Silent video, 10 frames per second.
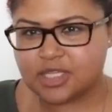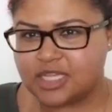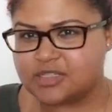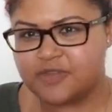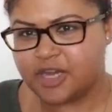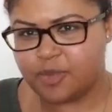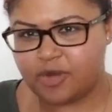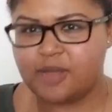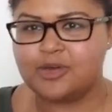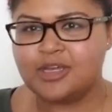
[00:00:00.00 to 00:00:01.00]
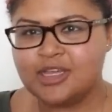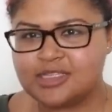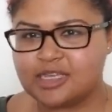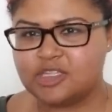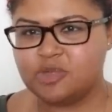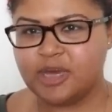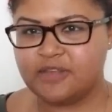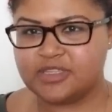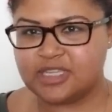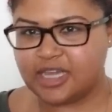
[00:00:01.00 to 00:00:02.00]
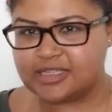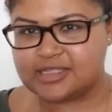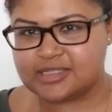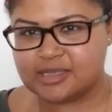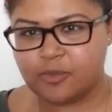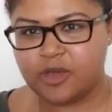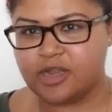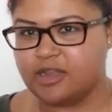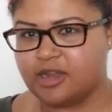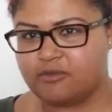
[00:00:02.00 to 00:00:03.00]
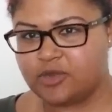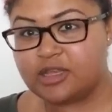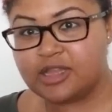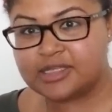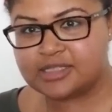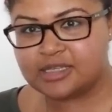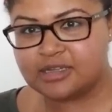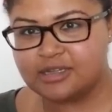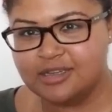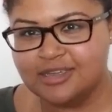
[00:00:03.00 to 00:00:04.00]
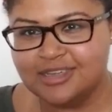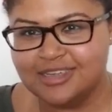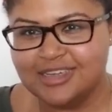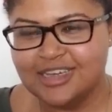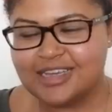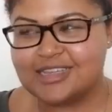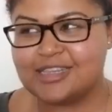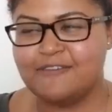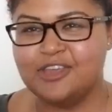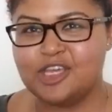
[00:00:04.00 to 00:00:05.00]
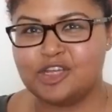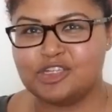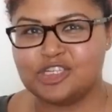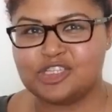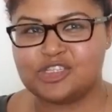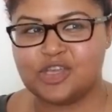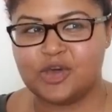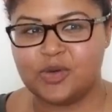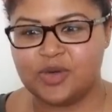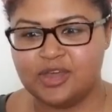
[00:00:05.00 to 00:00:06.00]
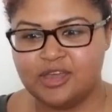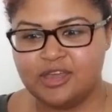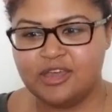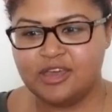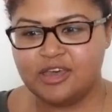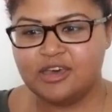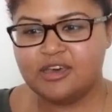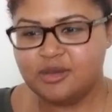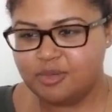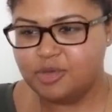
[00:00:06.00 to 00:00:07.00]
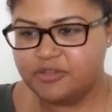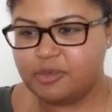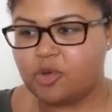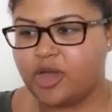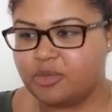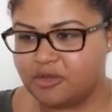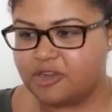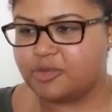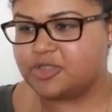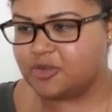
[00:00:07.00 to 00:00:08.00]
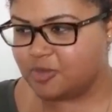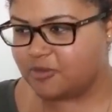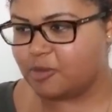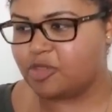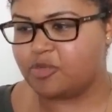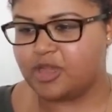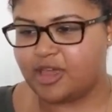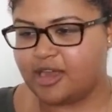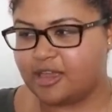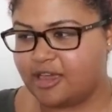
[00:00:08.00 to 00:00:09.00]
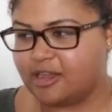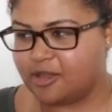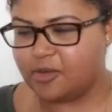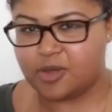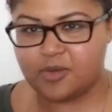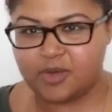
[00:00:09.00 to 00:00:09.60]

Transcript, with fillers: It's very primal. Saj, you might have enticed someone and not have realized it. Because I feel like you're just so move number one, move number two, move number three, gotta, gotta, go, go,